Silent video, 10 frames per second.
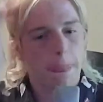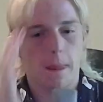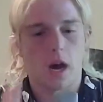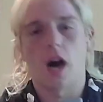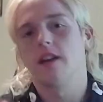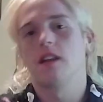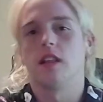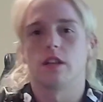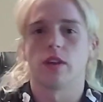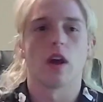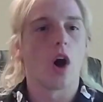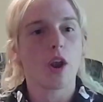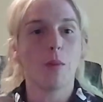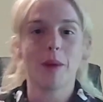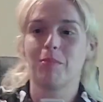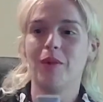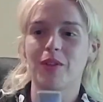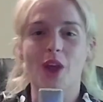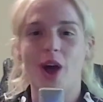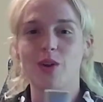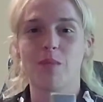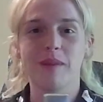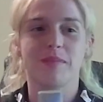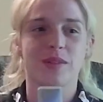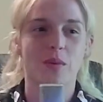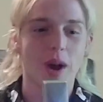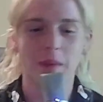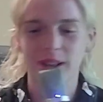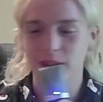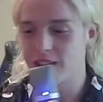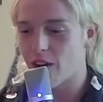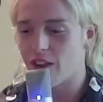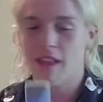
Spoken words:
On to this video. Hello, Peeps of the world. My name's Jerry.